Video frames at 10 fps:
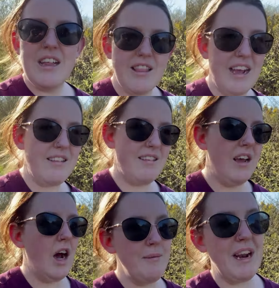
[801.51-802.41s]
That's,
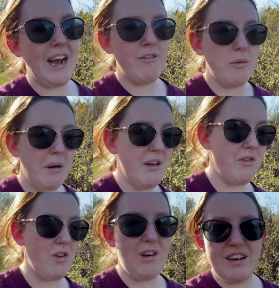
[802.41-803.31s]
I mean, I haven't applied
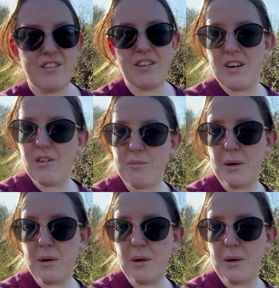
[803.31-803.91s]
for the grant because I don't have my